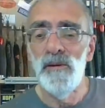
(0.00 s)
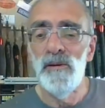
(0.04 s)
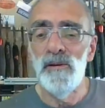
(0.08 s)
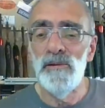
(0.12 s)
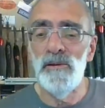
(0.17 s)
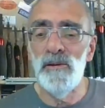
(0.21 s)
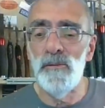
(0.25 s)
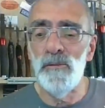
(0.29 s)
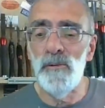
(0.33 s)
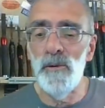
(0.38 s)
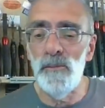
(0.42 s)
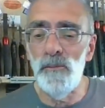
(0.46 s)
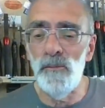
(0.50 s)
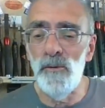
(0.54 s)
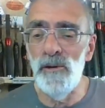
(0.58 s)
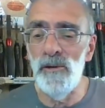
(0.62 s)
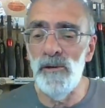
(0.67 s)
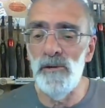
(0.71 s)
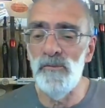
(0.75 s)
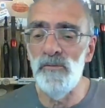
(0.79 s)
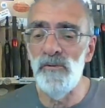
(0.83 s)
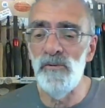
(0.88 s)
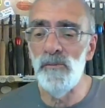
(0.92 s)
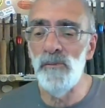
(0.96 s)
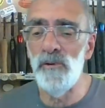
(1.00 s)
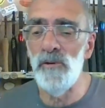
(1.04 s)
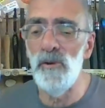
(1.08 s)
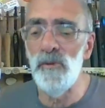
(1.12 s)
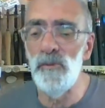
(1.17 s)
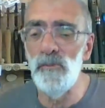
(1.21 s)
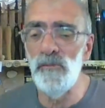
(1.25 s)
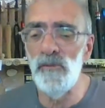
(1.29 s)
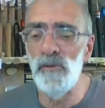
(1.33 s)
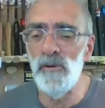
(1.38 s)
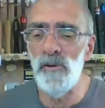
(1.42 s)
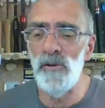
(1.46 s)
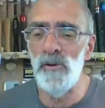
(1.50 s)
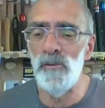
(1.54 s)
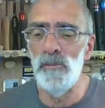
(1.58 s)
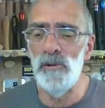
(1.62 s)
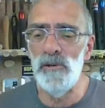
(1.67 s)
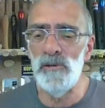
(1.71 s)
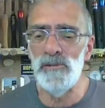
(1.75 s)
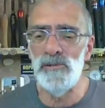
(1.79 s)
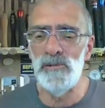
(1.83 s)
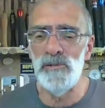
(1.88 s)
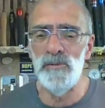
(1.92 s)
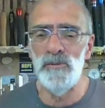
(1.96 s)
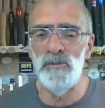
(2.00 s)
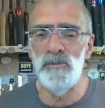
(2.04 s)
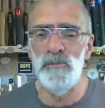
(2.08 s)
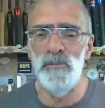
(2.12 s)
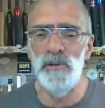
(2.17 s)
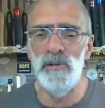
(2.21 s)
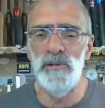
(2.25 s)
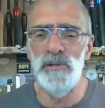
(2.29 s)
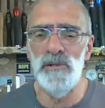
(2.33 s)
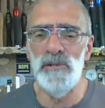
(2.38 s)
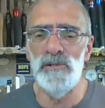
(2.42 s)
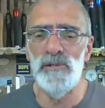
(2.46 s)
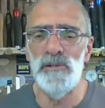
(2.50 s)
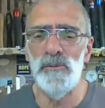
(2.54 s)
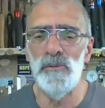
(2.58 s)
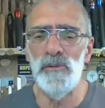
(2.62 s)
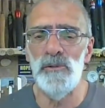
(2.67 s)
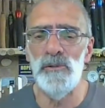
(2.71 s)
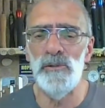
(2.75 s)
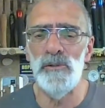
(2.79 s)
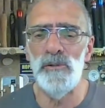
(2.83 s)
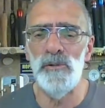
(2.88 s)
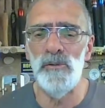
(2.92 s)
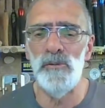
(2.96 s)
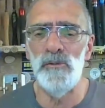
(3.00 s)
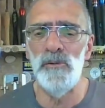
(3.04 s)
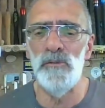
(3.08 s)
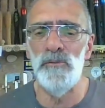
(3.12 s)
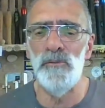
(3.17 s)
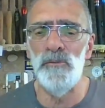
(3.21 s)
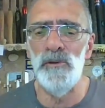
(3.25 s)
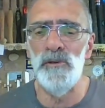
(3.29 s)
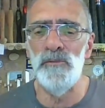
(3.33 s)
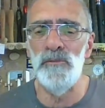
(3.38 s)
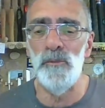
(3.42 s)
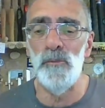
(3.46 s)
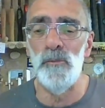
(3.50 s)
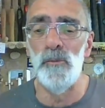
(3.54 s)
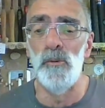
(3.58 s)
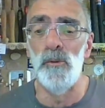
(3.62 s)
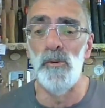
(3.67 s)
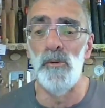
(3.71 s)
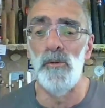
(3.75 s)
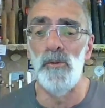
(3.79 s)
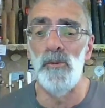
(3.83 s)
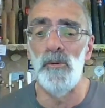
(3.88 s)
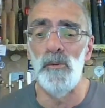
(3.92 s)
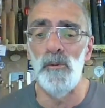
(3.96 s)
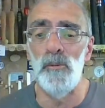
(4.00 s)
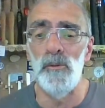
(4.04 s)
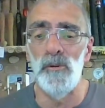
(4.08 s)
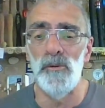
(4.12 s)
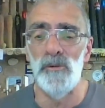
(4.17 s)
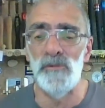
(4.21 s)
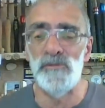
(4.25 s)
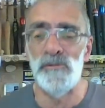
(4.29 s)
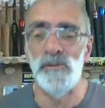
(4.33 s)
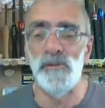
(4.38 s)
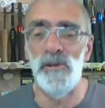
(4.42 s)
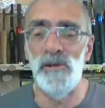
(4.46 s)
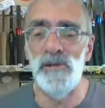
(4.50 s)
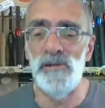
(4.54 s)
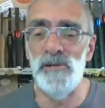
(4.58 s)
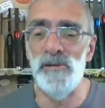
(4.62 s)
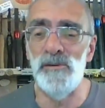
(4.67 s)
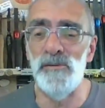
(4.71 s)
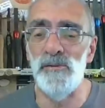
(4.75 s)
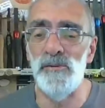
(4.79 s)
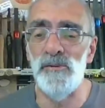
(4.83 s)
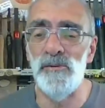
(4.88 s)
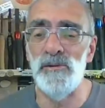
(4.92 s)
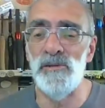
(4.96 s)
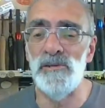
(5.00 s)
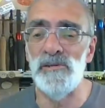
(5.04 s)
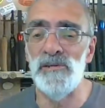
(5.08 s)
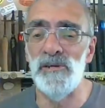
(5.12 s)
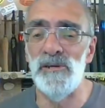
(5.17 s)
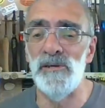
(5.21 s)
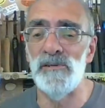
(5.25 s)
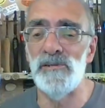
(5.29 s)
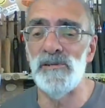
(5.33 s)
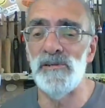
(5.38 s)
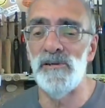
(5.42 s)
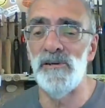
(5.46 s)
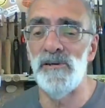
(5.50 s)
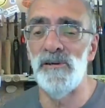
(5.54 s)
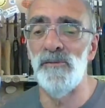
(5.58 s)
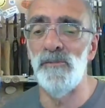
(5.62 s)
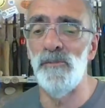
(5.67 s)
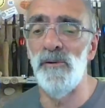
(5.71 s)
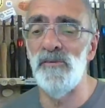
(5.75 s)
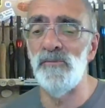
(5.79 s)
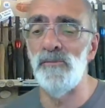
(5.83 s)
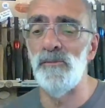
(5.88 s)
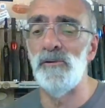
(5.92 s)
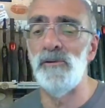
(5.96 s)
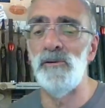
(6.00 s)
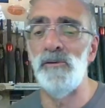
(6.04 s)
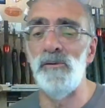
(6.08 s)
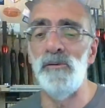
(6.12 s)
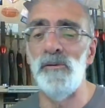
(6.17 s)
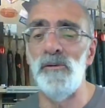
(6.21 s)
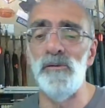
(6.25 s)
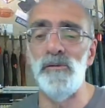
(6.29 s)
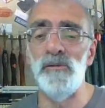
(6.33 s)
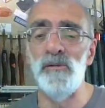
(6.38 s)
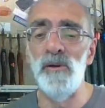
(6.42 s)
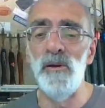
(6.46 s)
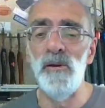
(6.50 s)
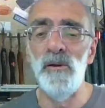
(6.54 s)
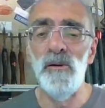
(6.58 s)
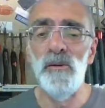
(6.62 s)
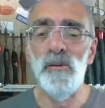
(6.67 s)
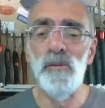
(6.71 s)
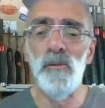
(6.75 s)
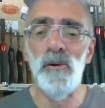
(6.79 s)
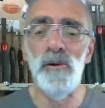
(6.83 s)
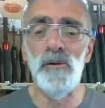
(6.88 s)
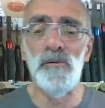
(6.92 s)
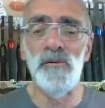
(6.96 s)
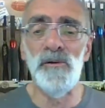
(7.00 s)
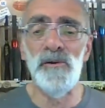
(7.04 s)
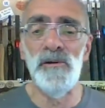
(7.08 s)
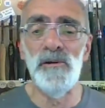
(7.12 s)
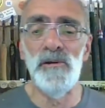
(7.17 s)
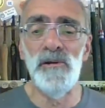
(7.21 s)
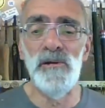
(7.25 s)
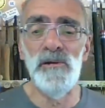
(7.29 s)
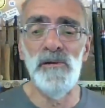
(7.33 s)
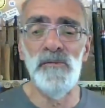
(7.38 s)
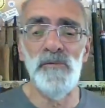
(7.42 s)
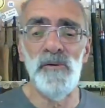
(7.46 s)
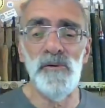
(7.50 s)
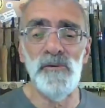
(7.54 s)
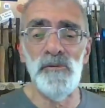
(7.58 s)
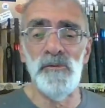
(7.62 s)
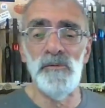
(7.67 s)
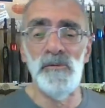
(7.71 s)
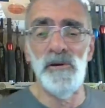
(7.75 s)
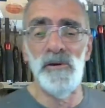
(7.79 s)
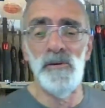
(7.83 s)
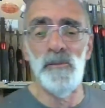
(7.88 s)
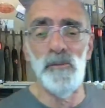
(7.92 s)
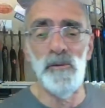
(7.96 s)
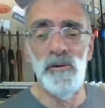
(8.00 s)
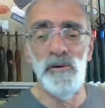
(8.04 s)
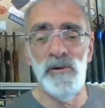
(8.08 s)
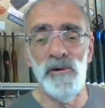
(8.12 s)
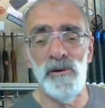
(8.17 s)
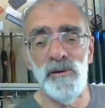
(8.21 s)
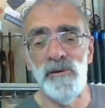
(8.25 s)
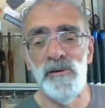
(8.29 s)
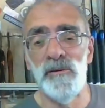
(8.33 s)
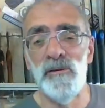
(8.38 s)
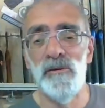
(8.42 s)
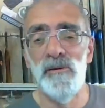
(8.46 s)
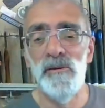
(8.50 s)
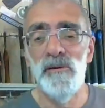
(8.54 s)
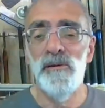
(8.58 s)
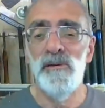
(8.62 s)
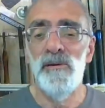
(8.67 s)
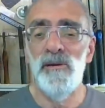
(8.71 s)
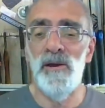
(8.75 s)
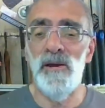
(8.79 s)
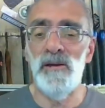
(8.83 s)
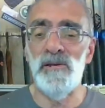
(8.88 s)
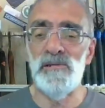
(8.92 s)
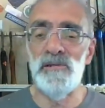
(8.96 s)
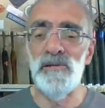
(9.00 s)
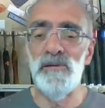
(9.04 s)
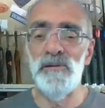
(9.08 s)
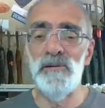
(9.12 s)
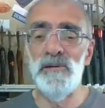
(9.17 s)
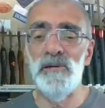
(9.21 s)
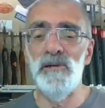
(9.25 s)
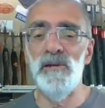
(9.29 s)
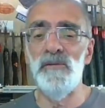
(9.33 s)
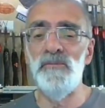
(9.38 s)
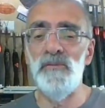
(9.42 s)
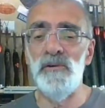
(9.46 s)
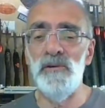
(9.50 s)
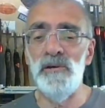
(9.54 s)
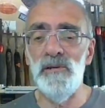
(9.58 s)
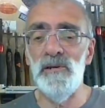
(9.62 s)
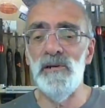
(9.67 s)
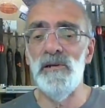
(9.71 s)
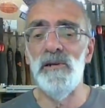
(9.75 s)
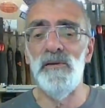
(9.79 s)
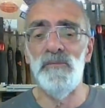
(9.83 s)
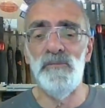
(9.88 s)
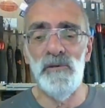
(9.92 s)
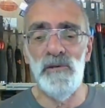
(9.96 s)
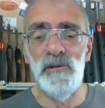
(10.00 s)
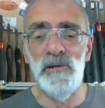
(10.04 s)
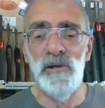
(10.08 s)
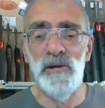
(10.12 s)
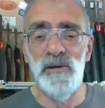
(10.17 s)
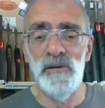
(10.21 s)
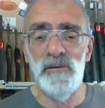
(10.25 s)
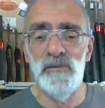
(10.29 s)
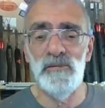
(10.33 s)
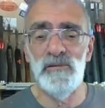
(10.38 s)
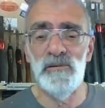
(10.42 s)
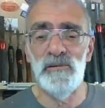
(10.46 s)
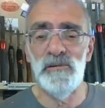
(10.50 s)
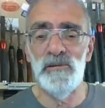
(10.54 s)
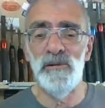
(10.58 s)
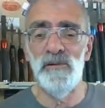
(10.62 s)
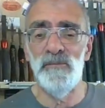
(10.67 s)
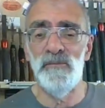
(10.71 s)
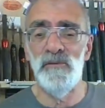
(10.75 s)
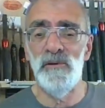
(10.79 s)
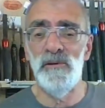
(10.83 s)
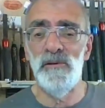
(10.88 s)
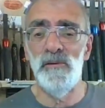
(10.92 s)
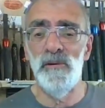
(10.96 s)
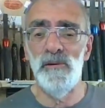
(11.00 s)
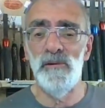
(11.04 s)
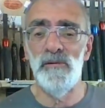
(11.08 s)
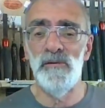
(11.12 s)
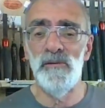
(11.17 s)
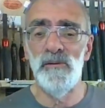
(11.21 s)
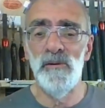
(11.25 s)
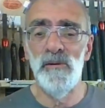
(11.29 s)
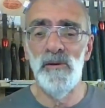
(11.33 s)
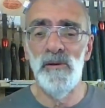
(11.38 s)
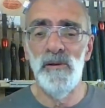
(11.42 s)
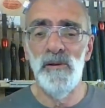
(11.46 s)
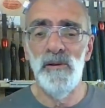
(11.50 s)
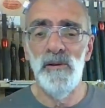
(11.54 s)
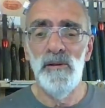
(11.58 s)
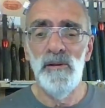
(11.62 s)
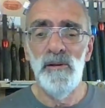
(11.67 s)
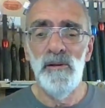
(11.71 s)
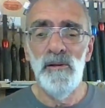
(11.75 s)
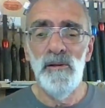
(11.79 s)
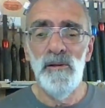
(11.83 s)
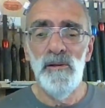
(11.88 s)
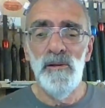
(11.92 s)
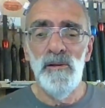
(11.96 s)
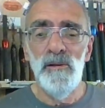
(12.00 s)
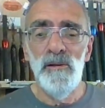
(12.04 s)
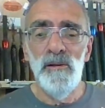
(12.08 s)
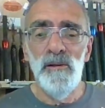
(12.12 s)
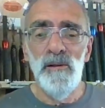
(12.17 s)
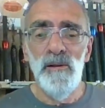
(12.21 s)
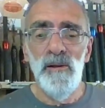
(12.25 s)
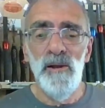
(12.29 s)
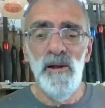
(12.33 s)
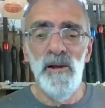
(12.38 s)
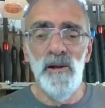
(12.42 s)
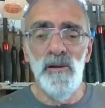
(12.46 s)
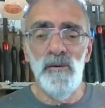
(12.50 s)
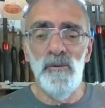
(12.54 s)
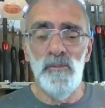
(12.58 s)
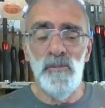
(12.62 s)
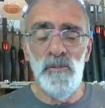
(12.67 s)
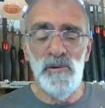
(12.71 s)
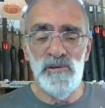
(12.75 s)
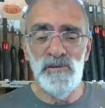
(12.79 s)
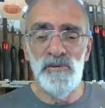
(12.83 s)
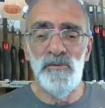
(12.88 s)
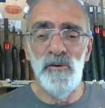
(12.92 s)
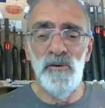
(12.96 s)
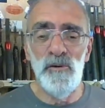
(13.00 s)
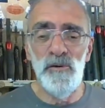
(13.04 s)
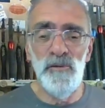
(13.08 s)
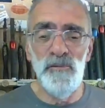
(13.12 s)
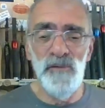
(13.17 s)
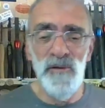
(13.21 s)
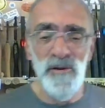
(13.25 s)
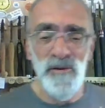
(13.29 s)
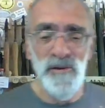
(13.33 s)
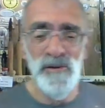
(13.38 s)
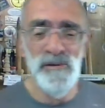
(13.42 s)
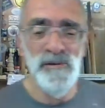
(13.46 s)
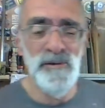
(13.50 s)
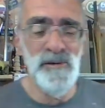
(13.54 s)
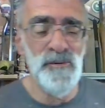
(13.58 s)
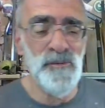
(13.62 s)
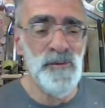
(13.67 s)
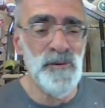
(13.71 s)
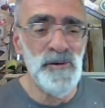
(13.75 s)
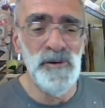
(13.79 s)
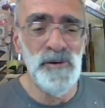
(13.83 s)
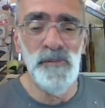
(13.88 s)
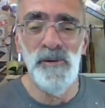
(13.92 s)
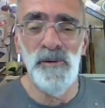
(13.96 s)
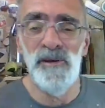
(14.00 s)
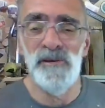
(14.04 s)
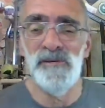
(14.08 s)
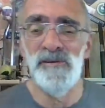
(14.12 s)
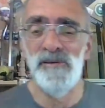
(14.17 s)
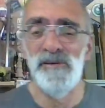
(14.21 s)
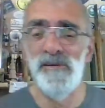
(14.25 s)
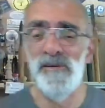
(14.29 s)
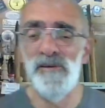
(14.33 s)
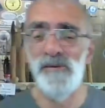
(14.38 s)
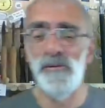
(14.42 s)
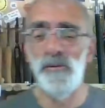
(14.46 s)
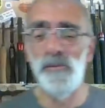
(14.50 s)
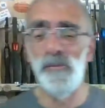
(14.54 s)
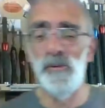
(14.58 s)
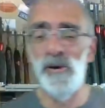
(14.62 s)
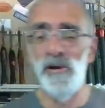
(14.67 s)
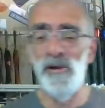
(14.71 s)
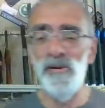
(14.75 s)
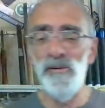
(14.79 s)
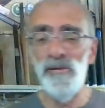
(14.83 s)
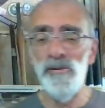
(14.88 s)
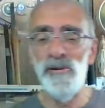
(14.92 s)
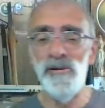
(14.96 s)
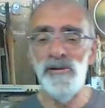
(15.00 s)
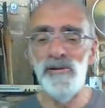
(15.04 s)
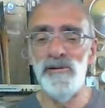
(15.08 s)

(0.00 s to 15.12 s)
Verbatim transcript: You're upgrading from an Over Comet 2 MIDI to a Laguna Revo. Whoa, what? To an 1836. I can't wait for my new lathe. Well done, Levi Wirrick. Excellent. Lovely, lovely lathe. Lovely lathe. Hello, Mr. Oliver. How are you, Ed? Are you well?